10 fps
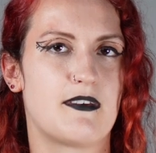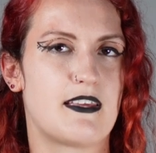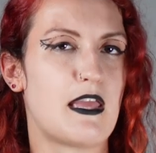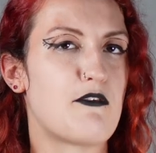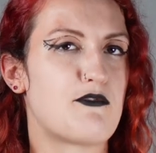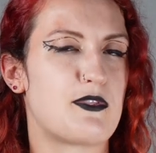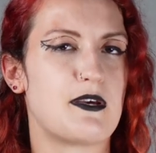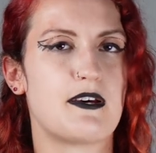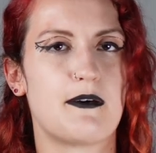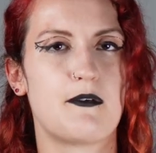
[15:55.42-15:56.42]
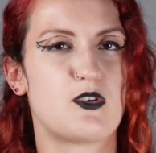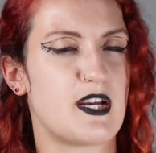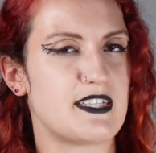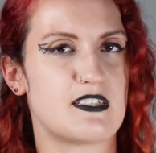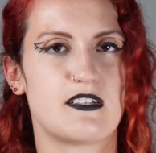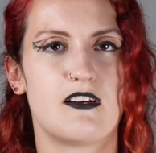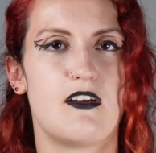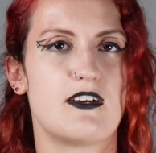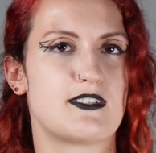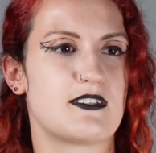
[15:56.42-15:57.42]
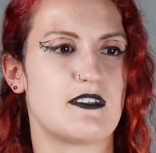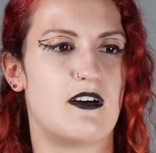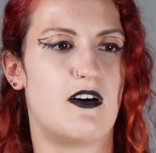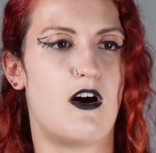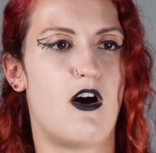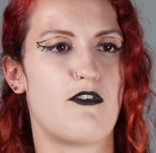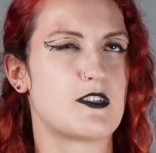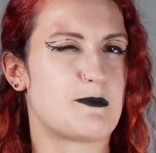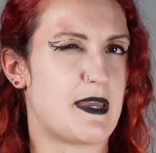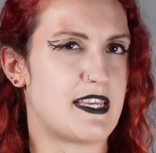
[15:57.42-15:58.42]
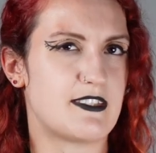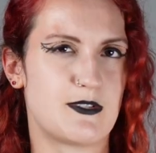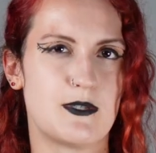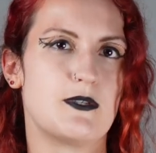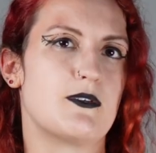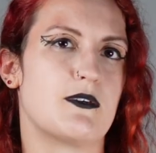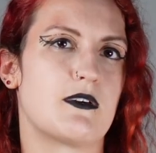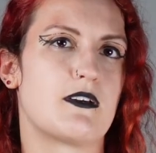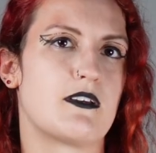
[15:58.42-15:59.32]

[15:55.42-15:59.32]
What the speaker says: give the writer a lot of space to